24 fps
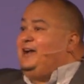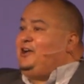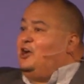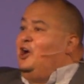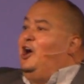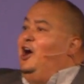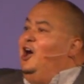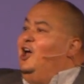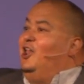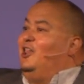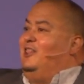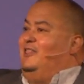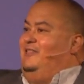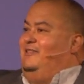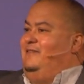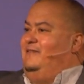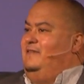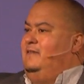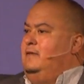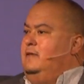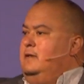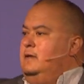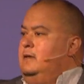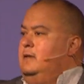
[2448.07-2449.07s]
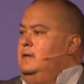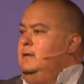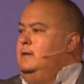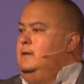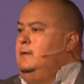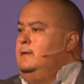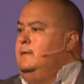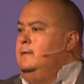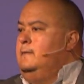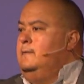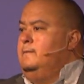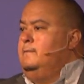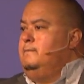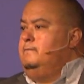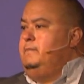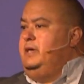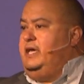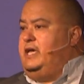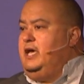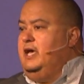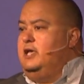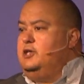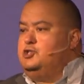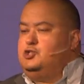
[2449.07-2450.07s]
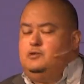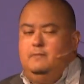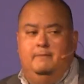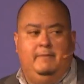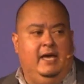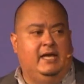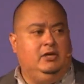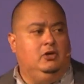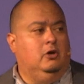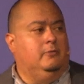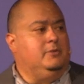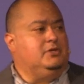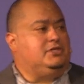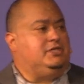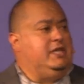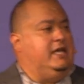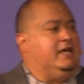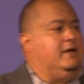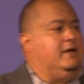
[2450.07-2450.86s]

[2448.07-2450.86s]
call. Because make no mistake